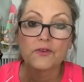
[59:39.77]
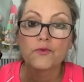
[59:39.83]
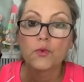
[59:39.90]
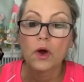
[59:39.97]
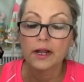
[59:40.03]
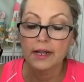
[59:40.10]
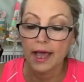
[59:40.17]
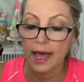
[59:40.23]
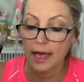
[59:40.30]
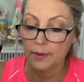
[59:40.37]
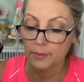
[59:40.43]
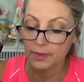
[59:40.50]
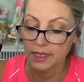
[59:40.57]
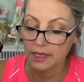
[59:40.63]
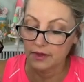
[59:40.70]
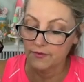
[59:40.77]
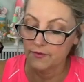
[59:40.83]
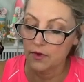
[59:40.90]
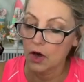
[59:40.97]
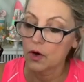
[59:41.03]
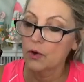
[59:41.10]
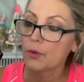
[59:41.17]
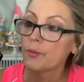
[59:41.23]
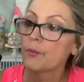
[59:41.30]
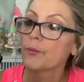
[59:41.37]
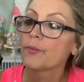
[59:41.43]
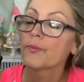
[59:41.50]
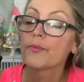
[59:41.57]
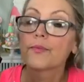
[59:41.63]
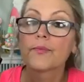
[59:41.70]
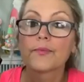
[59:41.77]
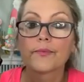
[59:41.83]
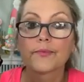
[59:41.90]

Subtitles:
We have one hot pink vote.